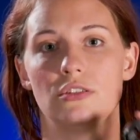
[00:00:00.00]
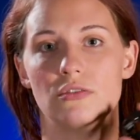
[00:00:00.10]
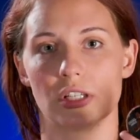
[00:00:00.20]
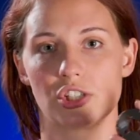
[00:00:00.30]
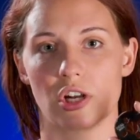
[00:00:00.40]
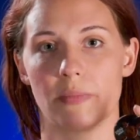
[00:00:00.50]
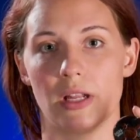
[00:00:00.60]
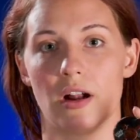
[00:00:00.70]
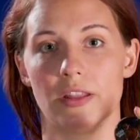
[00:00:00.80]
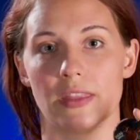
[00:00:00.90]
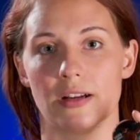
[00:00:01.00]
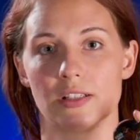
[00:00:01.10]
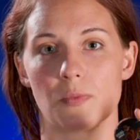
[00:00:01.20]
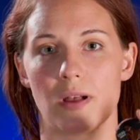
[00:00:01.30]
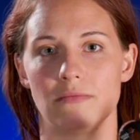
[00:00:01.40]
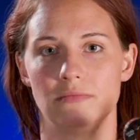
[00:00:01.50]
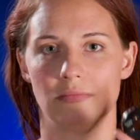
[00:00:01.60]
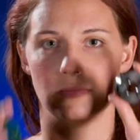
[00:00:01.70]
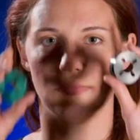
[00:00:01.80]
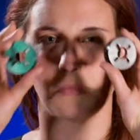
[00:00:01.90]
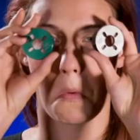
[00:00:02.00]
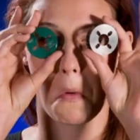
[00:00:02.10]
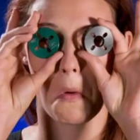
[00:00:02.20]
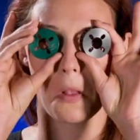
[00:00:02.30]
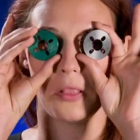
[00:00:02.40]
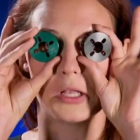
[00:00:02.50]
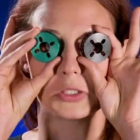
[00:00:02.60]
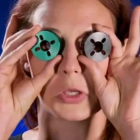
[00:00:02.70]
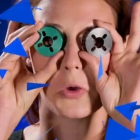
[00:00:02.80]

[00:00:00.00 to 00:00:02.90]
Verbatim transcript: you can sharpen it on there as well. Let's